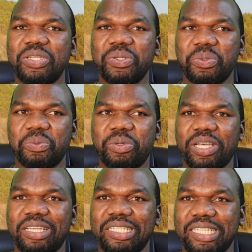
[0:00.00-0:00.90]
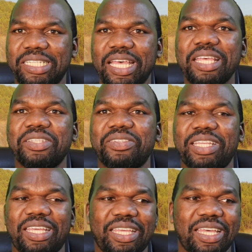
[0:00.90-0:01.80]
to discuss
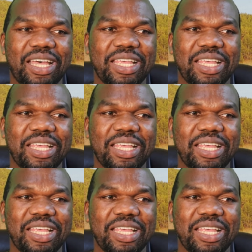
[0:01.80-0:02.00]
today.